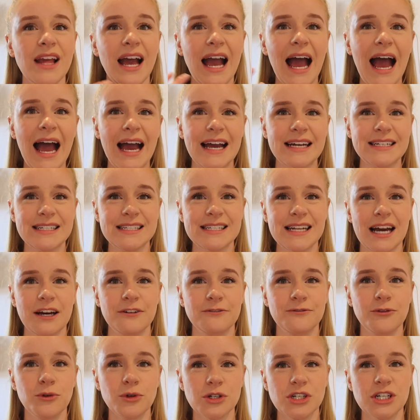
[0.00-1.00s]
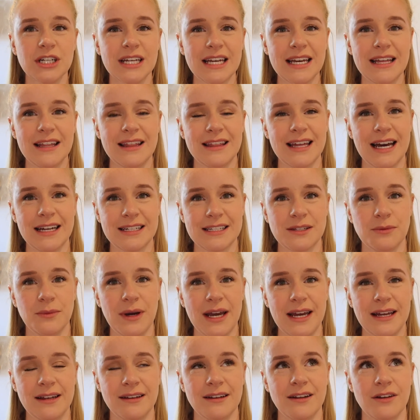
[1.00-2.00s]
And unfortunately, that's
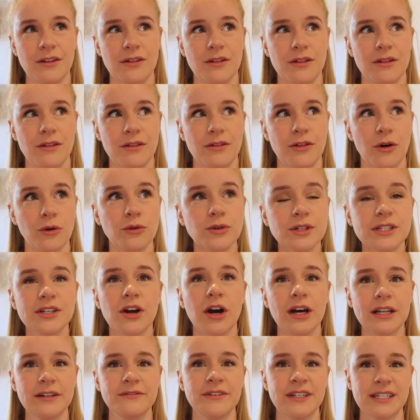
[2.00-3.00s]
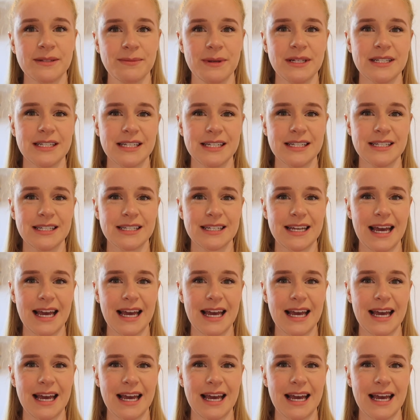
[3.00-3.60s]
when those kind of expenses